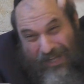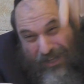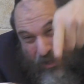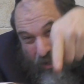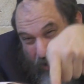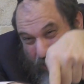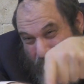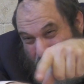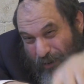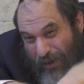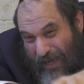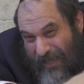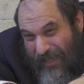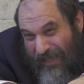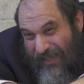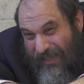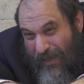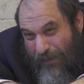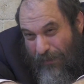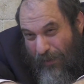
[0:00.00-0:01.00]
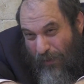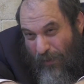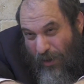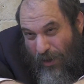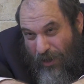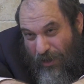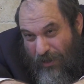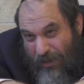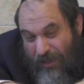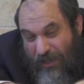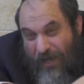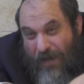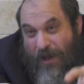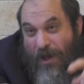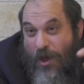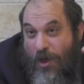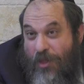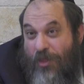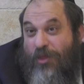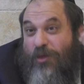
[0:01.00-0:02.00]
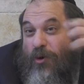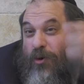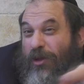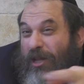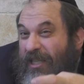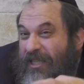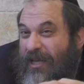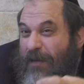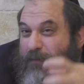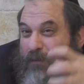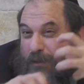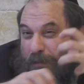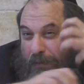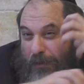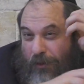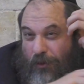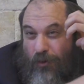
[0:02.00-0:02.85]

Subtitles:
it to the student in simple words through the Tzimtzum,